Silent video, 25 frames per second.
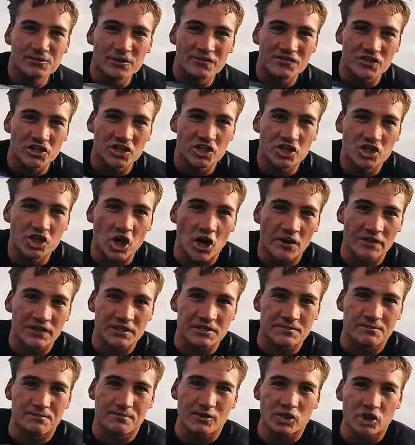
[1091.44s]
We've just shot
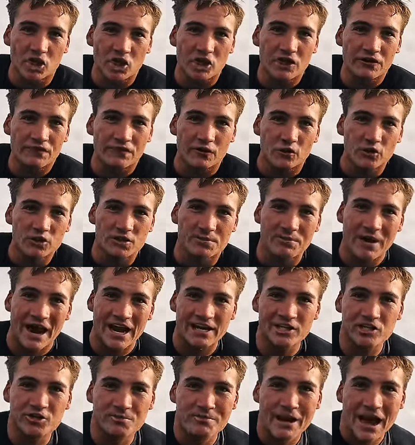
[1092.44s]
this beautiful
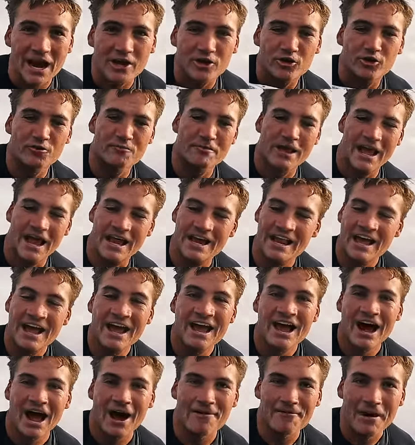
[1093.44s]
Spanish mackerel, man.
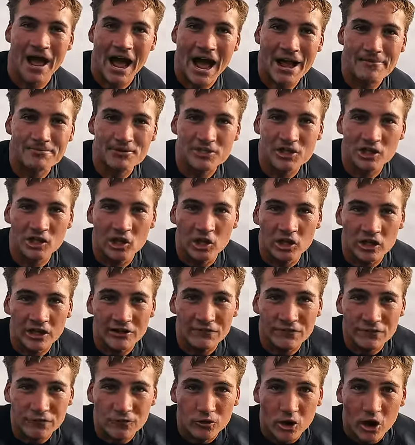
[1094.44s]
I'm
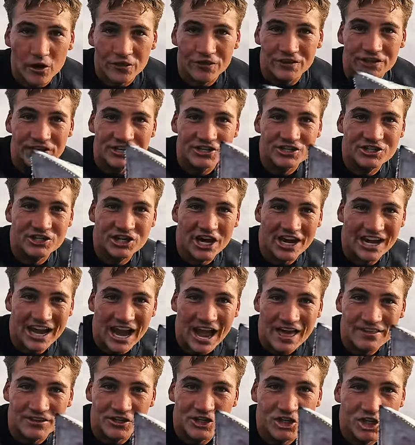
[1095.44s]
absolutely frothing. Check
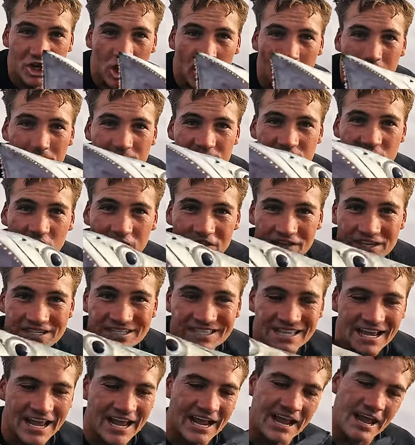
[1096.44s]
out the chompers on this
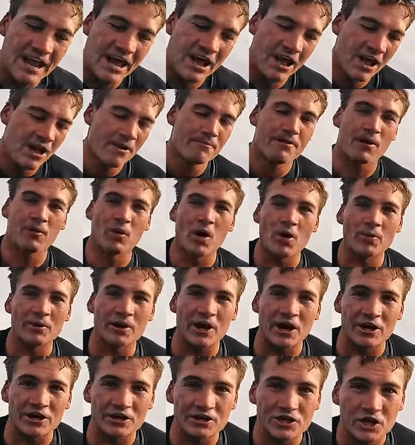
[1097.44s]
thing. But what we're
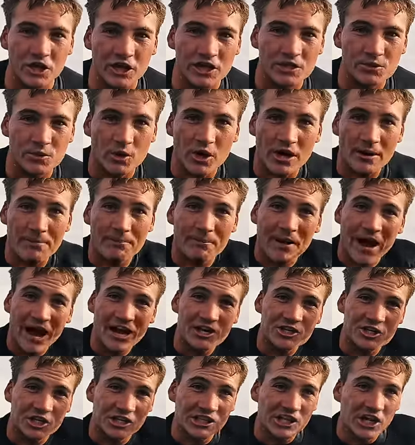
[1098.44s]
gonna do is we're gonna
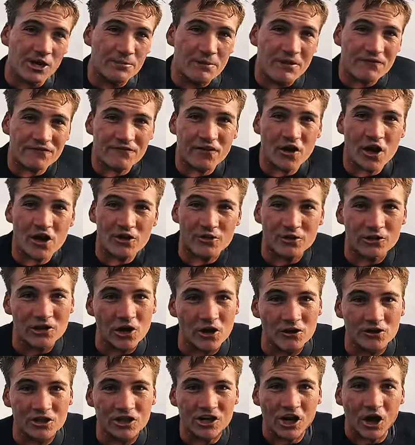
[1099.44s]
punch a little bit further
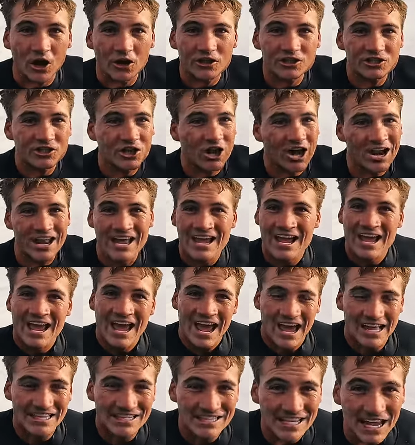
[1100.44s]
along the coastline
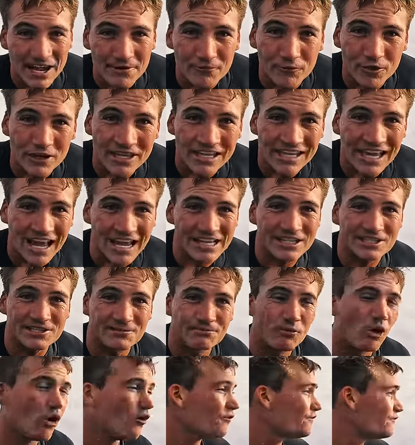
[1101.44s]
and see if we can get
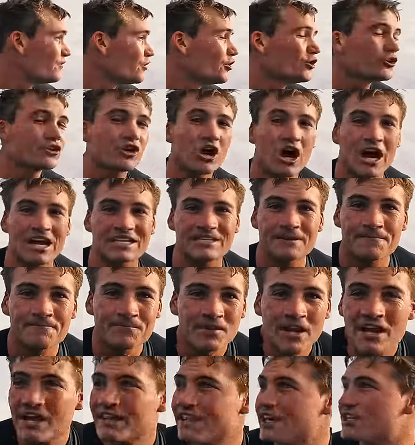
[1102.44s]
some more food, guys.
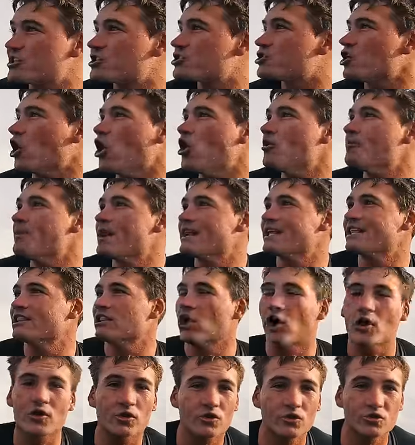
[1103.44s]
There's so many
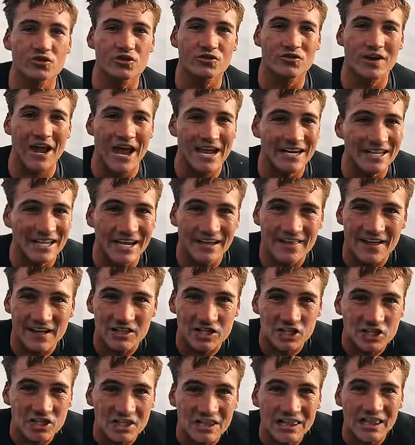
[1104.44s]
locals around here that
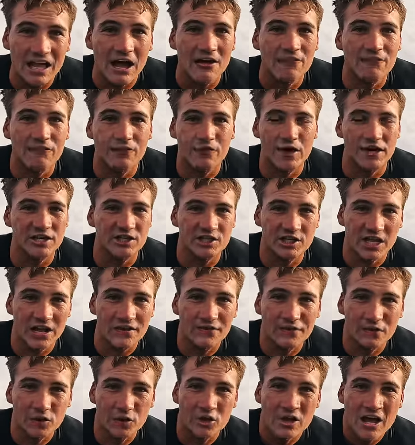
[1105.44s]
just love fresh
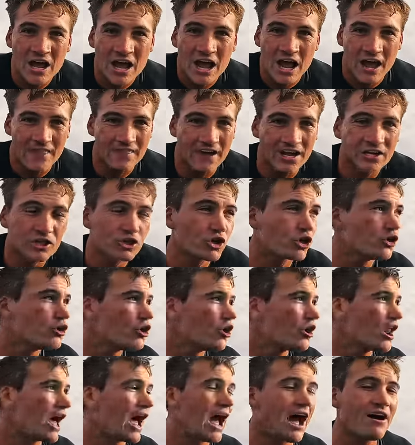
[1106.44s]
seafood, and they do
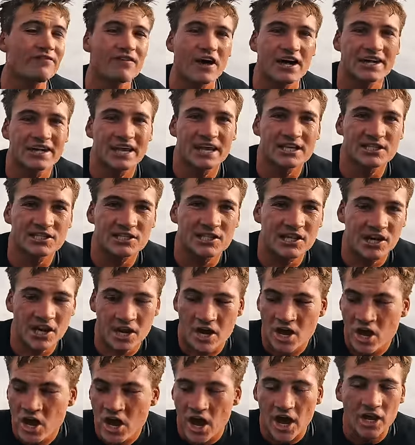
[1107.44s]
not have, I guess,
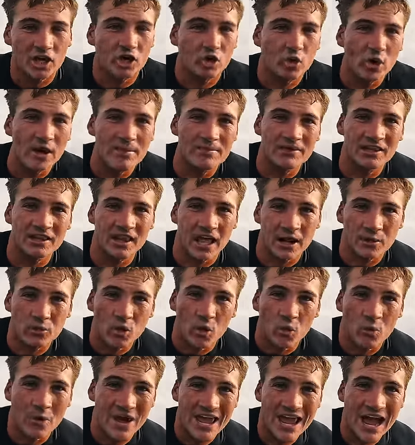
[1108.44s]
the equipment like
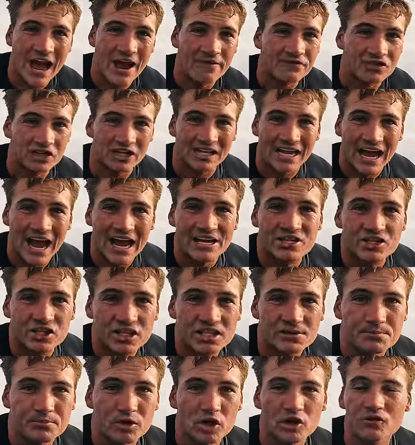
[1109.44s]
what we have to catch
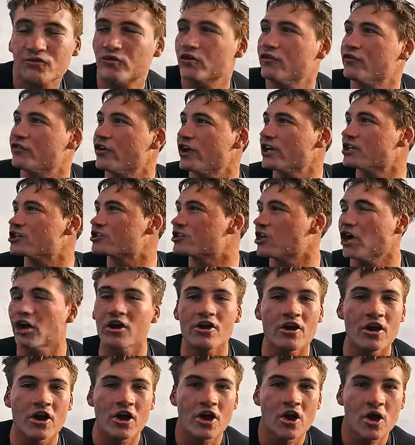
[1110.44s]
these beautiful fish.
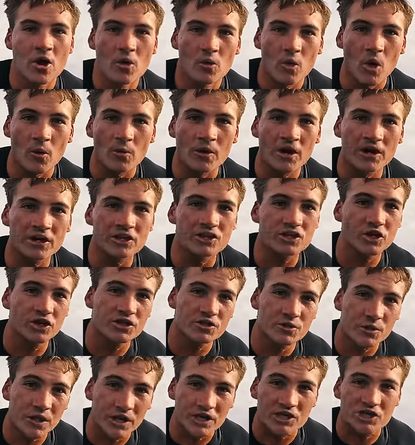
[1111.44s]
So what we're gonna do
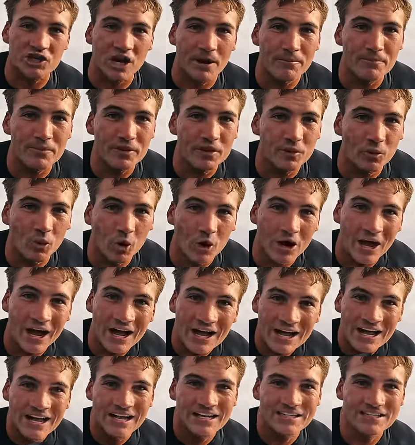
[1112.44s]
is we're gonna jump in the water,
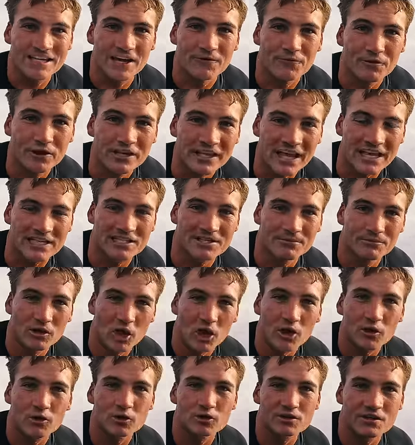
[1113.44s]
see if we can get some
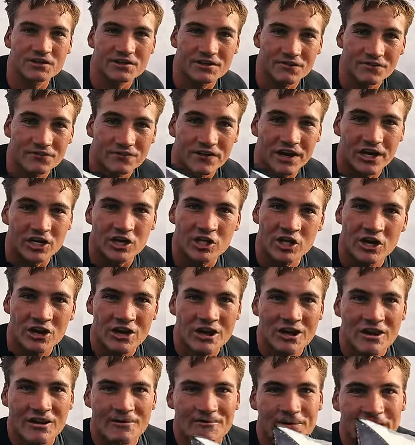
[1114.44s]
locals or some fish.
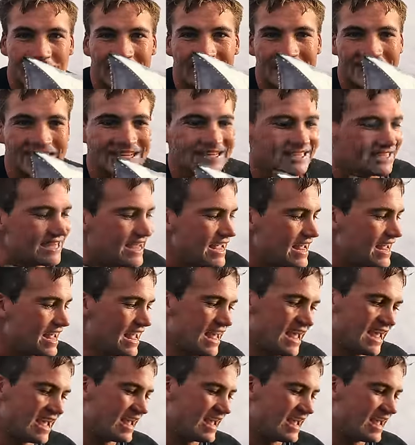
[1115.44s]
But this thing,